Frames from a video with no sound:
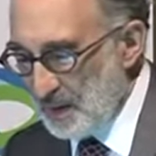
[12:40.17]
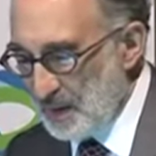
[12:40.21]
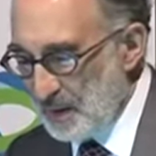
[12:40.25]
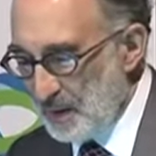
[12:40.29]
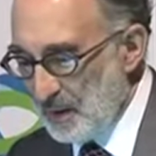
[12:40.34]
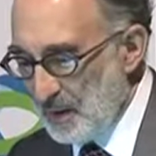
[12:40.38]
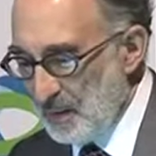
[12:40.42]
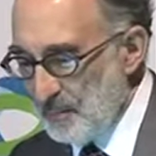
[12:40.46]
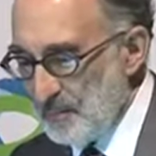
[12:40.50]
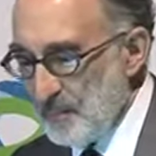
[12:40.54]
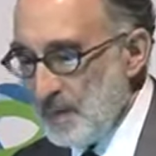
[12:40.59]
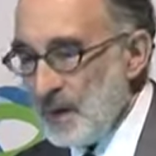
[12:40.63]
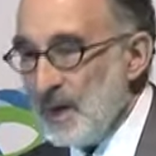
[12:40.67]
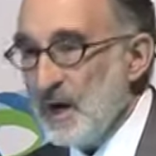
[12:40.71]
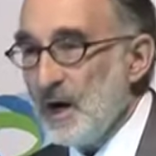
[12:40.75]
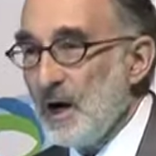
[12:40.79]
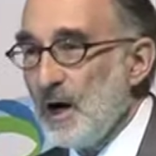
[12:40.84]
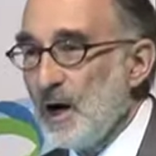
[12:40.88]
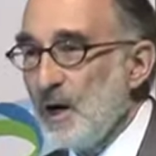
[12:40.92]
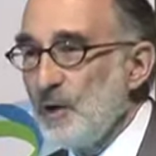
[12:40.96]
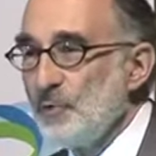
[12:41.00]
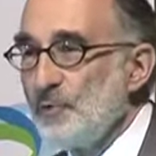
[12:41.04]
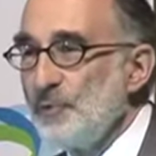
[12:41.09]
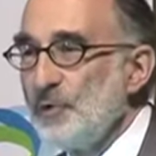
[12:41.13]

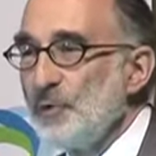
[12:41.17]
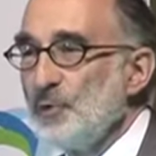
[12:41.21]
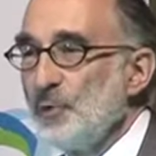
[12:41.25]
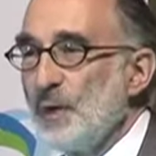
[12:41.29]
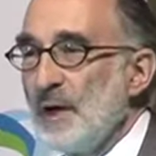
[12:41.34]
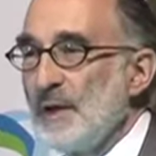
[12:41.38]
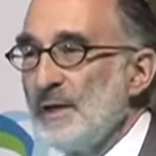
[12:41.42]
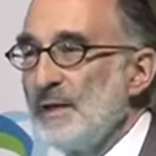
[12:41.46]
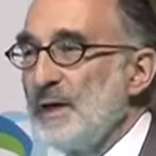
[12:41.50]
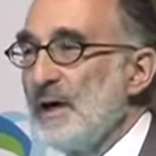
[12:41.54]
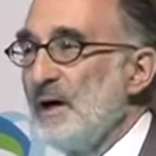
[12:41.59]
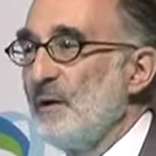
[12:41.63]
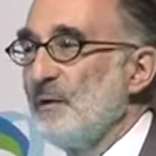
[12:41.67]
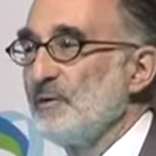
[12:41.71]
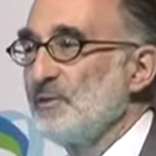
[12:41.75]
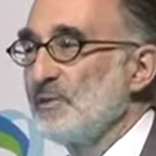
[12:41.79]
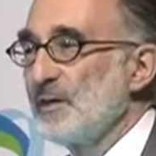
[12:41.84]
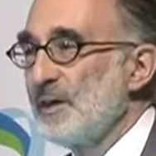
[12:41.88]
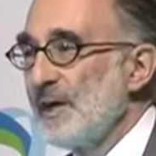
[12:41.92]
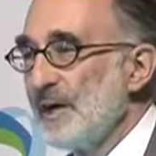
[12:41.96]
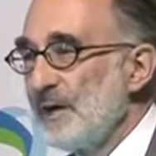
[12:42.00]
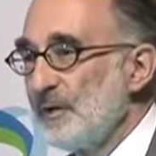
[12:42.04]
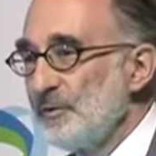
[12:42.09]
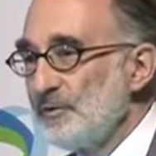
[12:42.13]
Our view right now as a
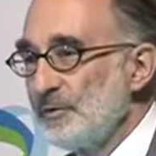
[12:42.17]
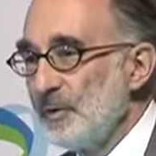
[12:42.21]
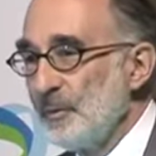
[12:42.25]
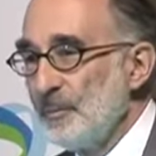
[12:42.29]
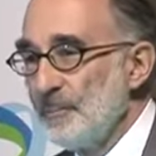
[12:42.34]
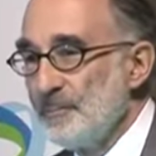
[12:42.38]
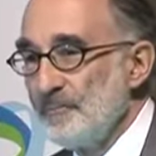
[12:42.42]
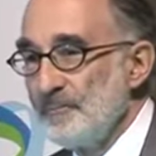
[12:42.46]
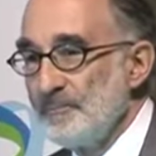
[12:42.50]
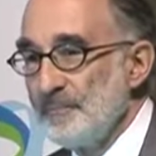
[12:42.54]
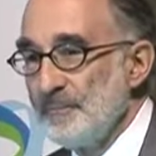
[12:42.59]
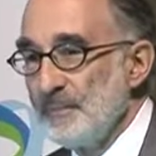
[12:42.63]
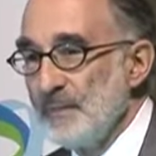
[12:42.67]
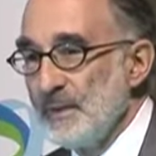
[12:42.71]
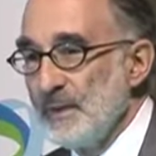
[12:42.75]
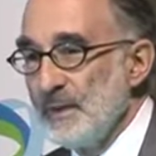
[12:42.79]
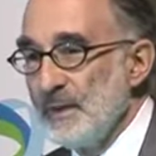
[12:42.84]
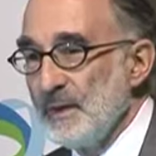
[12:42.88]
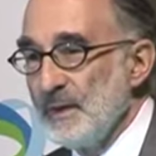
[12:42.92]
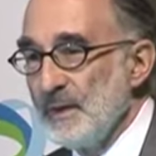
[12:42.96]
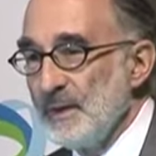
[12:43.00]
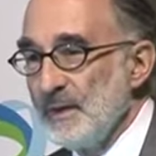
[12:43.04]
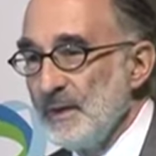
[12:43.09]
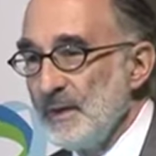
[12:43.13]
council
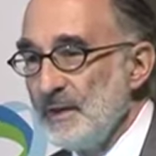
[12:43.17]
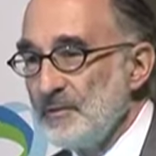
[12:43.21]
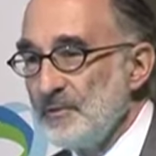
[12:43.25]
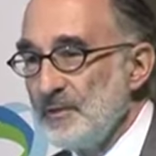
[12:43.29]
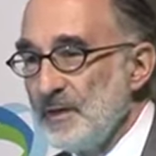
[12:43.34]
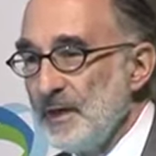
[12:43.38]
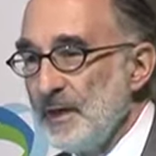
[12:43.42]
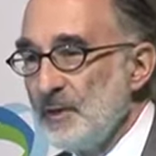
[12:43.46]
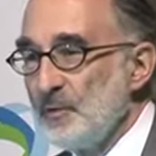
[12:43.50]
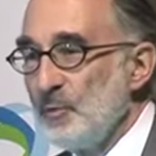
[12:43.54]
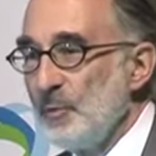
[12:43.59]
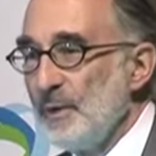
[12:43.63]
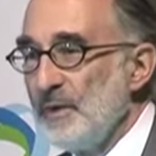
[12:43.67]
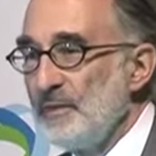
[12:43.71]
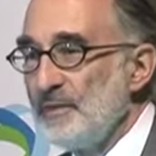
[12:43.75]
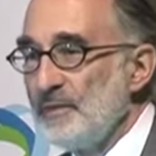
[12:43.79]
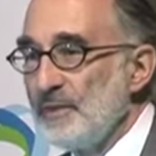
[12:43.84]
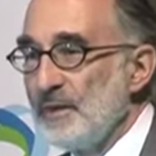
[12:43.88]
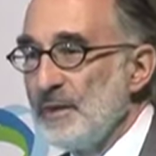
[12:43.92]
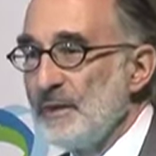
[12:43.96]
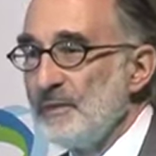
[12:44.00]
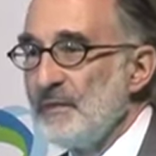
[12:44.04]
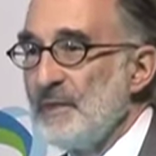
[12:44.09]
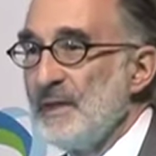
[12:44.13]
is that we
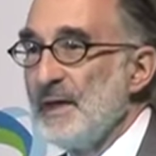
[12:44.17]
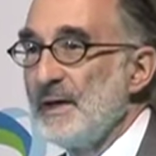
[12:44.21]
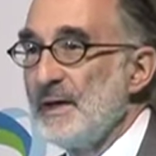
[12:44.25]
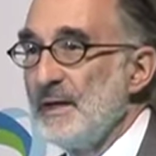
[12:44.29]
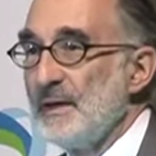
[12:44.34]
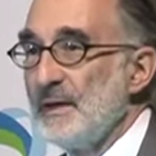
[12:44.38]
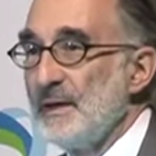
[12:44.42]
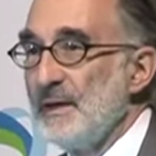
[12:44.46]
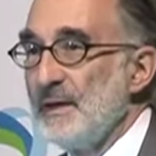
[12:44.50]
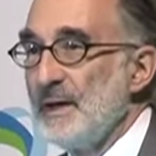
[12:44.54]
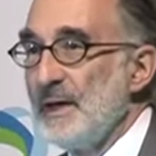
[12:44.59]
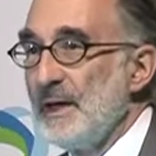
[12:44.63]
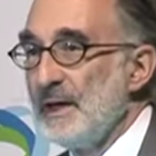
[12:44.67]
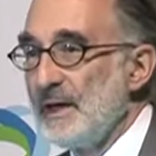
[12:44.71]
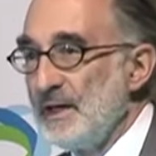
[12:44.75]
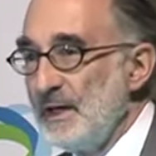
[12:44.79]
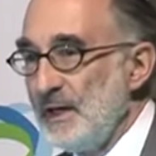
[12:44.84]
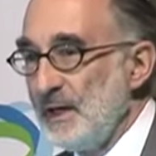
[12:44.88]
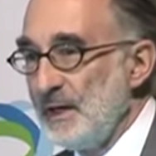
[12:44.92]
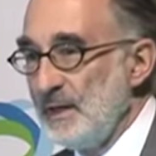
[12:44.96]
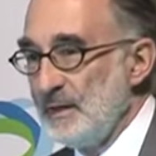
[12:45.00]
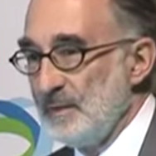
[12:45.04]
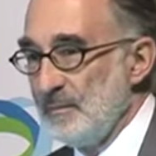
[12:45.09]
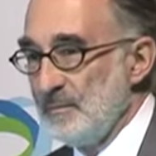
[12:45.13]
think that
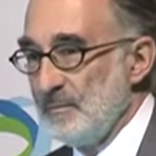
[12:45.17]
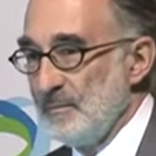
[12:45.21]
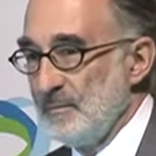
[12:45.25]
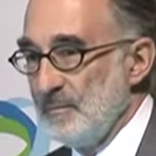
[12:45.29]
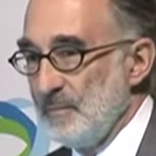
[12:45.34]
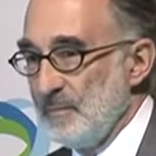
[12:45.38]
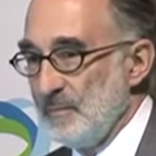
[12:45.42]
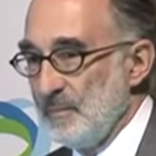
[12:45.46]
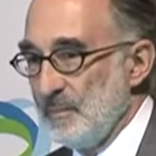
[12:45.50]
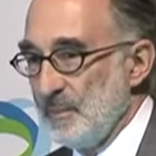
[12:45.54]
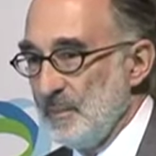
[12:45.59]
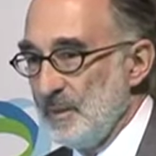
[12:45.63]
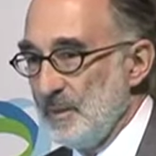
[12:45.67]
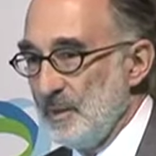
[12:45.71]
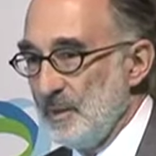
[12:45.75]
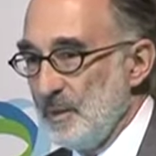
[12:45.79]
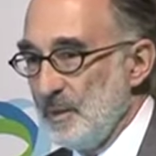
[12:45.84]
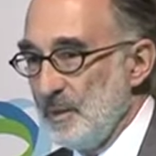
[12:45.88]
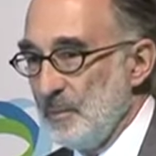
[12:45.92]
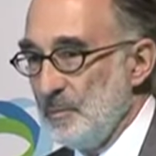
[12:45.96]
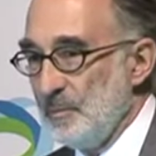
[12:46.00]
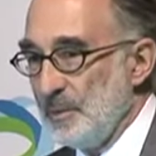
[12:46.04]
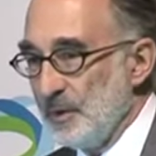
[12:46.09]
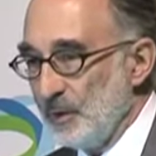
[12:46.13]
any
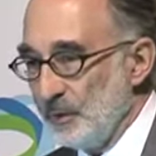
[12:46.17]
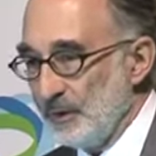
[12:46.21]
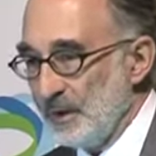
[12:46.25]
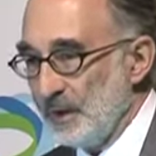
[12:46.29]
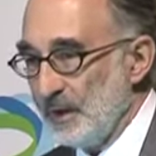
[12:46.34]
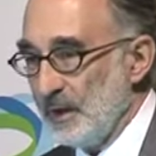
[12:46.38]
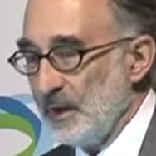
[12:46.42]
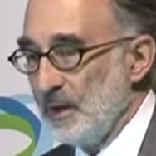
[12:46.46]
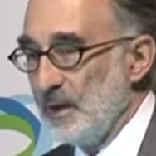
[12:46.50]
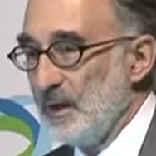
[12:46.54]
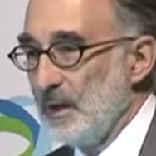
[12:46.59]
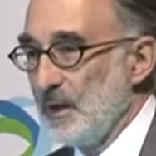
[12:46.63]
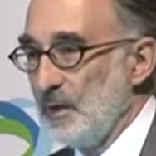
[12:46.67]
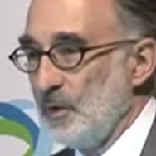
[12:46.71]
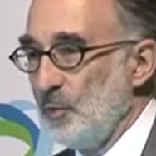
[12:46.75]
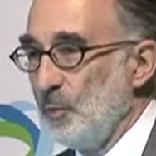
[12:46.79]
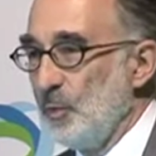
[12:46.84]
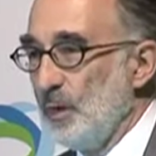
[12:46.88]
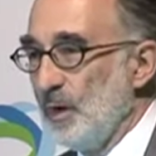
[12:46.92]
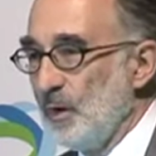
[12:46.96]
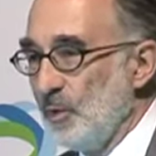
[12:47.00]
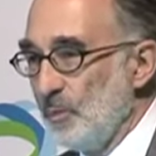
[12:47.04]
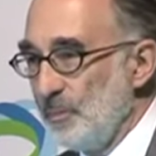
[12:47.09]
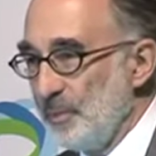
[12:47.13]
building
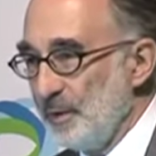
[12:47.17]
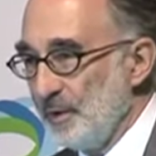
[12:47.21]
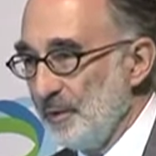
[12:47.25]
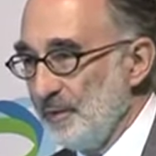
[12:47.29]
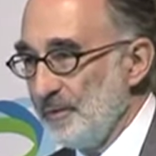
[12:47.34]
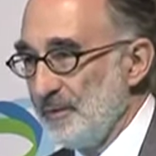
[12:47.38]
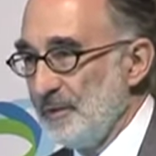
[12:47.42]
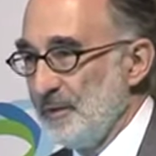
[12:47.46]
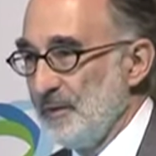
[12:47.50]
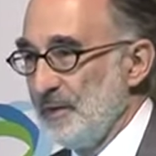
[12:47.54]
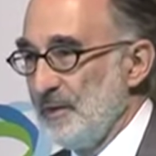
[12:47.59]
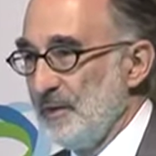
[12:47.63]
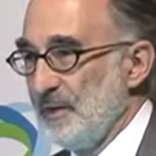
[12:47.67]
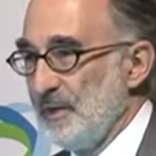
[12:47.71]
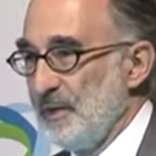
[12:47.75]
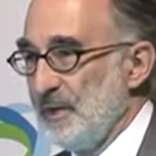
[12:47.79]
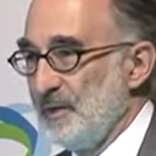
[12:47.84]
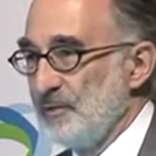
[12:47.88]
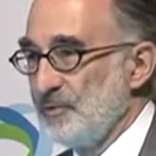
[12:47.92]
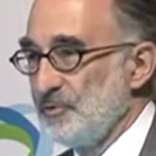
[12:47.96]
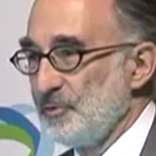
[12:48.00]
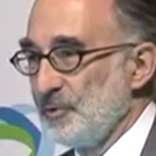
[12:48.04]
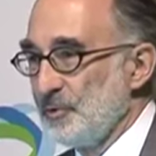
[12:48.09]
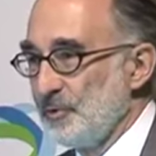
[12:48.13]
well-built
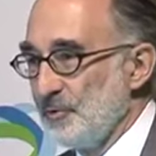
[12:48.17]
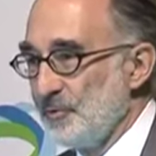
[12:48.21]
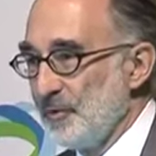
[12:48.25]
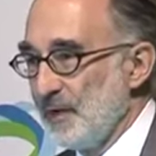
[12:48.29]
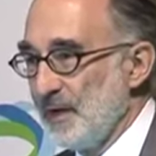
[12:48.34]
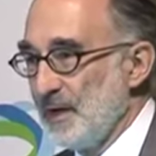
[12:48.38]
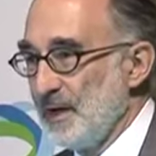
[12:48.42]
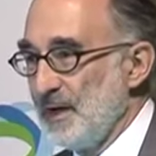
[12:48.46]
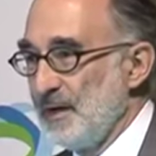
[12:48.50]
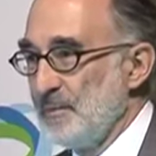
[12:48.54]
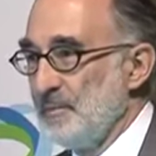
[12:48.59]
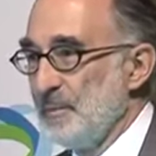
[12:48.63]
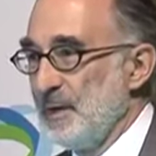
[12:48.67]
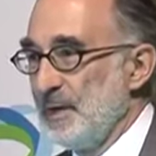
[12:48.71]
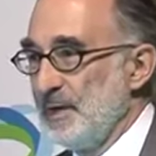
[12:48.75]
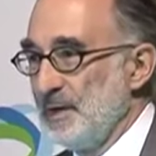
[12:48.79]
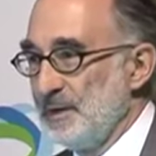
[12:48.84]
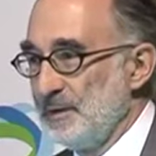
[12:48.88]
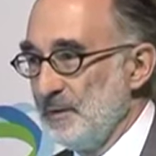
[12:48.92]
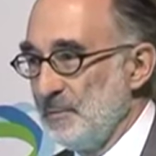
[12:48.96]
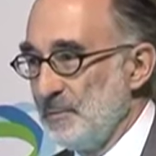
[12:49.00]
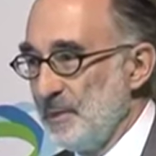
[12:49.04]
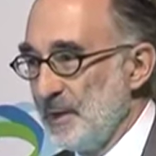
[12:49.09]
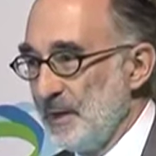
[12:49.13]
and certified by an
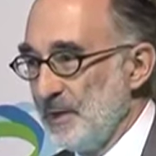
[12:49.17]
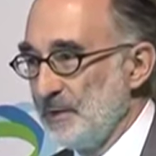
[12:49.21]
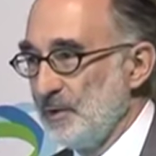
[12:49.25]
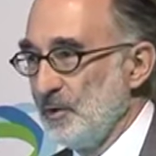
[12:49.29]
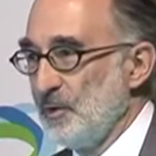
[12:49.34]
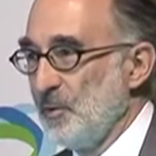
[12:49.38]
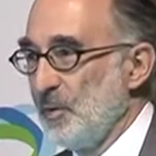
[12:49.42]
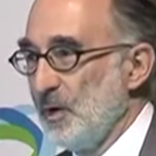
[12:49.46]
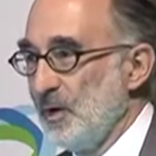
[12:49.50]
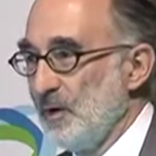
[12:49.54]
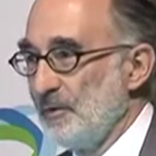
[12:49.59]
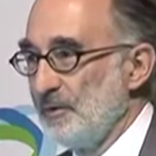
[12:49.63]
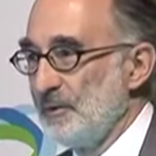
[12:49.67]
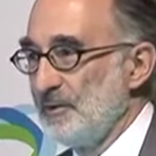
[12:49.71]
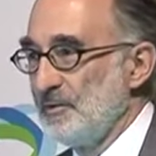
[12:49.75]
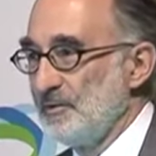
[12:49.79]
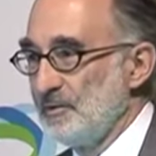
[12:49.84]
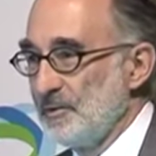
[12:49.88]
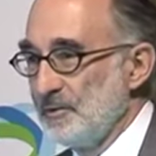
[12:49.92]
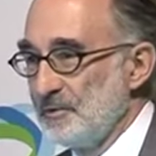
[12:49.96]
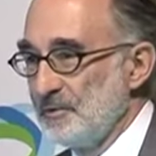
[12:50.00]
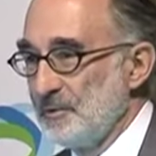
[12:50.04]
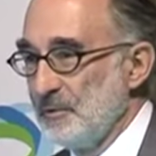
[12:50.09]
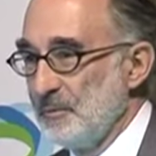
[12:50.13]
independent quality
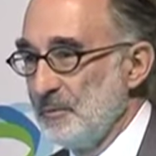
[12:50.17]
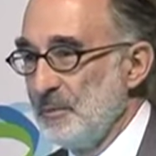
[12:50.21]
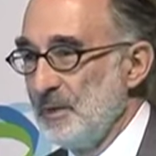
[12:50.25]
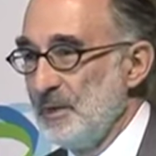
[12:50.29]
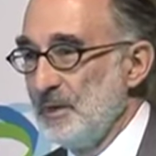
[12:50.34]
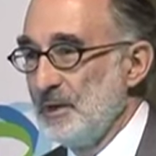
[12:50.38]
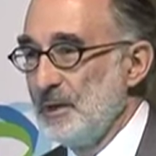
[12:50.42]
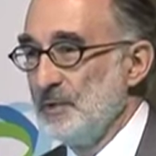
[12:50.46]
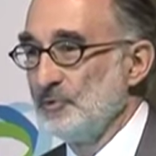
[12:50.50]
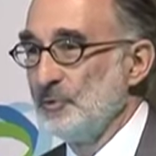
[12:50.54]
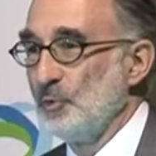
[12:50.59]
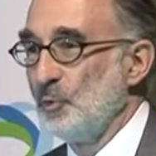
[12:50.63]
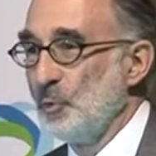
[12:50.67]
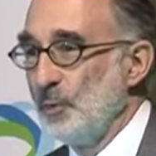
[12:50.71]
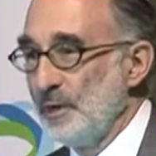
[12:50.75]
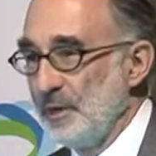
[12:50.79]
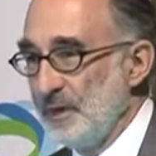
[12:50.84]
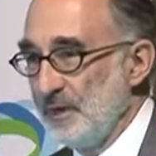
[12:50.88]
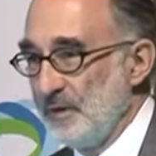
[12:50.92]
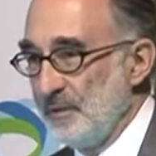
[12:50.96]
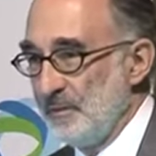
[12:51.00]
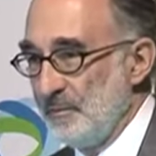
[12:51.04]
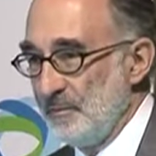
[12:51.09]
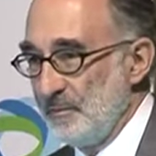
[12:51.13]
system is a
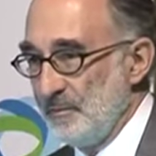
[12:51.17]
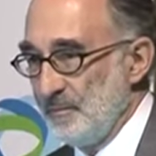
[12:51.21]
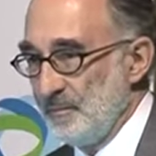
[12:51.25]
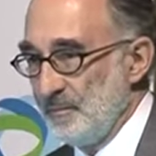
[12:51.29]
win